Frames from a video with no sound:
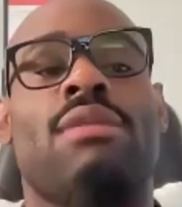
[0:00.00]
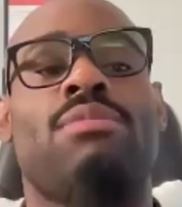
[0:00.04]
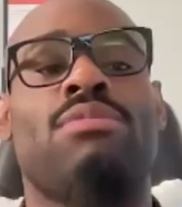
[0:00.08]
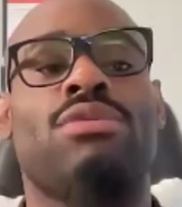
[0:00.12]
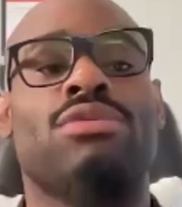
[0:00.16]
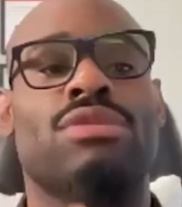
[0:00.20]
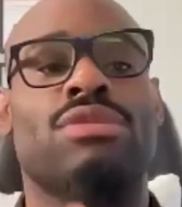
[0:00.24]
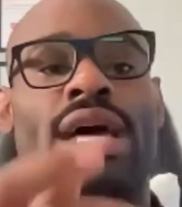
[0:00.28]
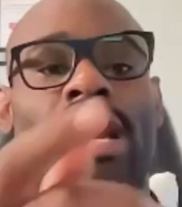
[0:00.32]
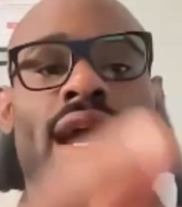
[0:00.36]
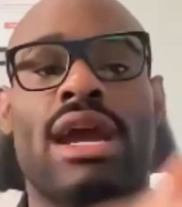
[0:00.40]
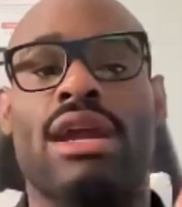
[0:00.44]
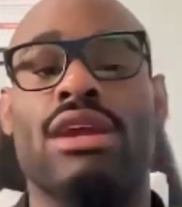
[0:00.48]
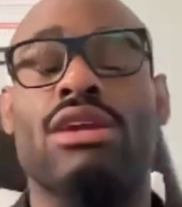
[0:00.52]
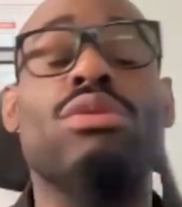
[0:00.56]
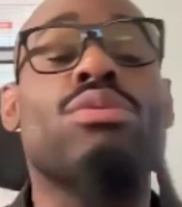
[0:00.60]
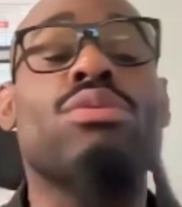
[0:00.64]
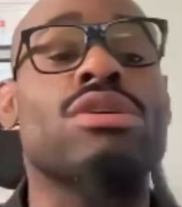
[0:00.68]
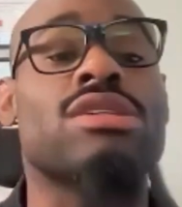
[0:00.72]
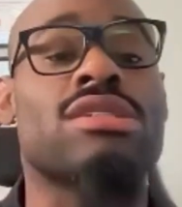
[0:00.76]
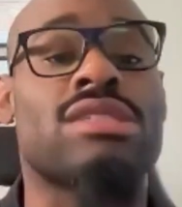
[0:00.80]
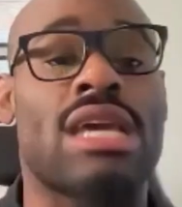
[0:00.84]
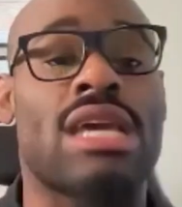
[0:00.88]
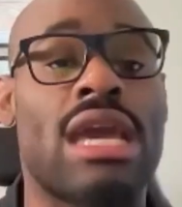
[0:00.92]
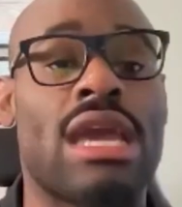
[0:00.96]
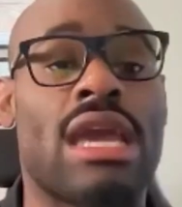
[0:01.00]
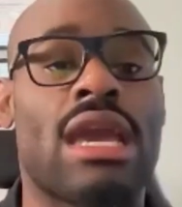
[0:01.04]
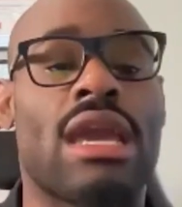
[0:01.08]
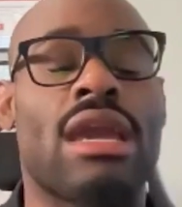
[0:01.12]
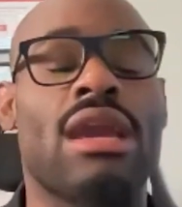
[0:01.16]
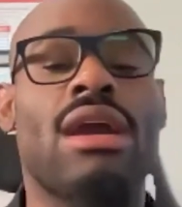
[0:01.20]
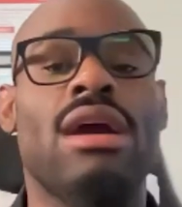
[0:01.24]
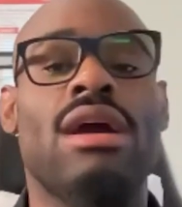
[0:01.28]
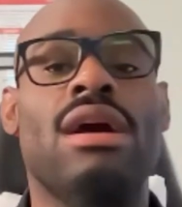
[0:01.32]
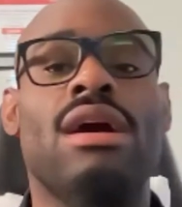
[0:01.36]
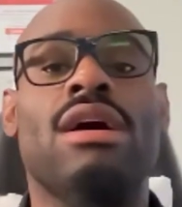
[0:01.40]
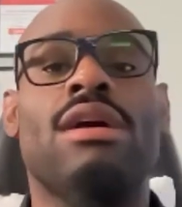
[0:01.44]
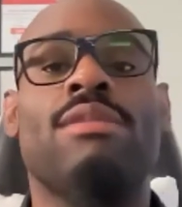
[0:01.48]
able, like how you were
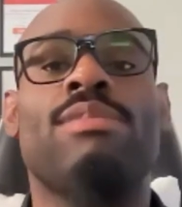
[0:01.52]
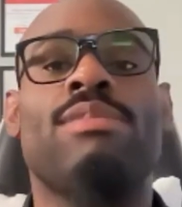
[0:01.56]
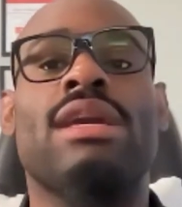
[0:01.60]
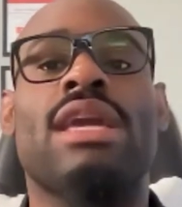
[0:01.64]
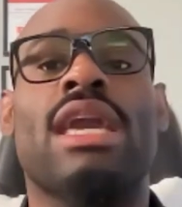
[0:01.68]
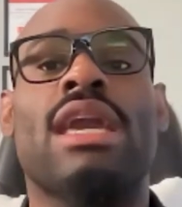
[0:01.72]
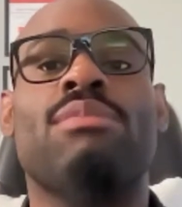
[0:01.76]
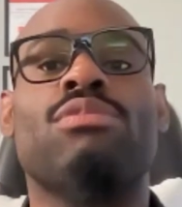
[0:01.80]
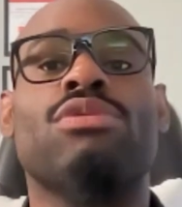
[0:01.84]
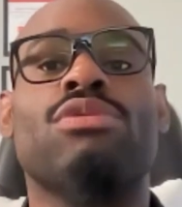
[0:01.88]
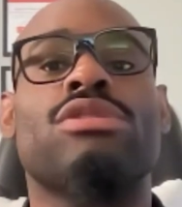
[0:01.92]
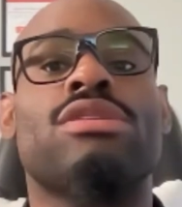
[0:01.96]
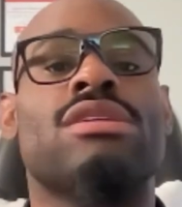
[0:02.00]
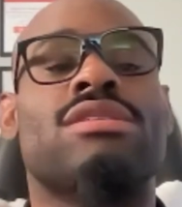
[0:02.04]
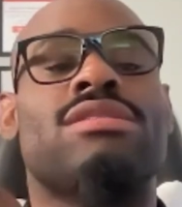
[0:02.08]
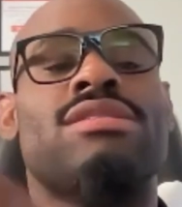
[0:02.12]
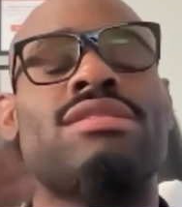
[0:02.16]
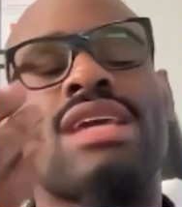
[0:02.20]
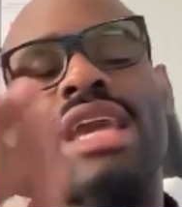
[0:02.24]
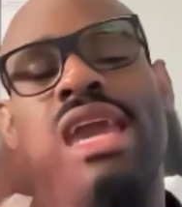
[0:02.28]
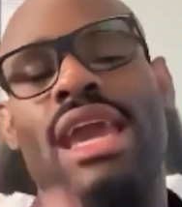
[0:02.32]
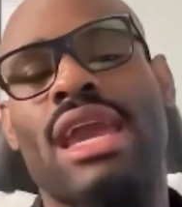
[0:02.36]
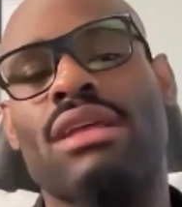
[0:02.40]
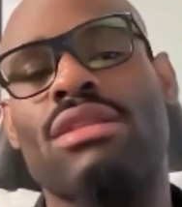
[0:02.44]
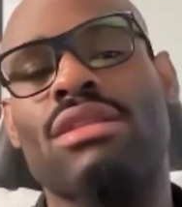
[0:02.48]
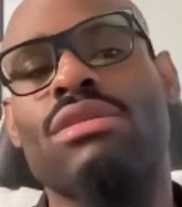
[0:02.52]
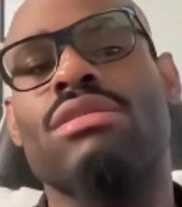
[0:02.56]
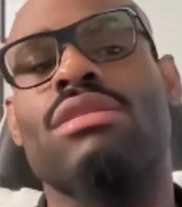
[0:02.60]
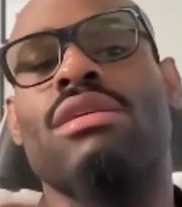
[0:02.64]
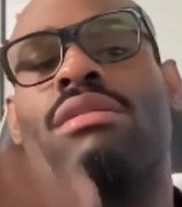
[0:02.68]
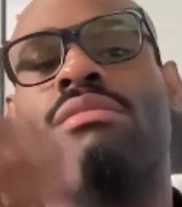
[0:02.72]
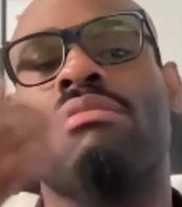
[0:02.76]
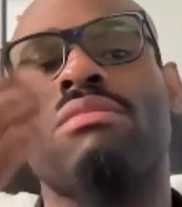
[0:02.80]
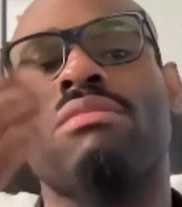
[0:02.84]
saying, being able to tailor the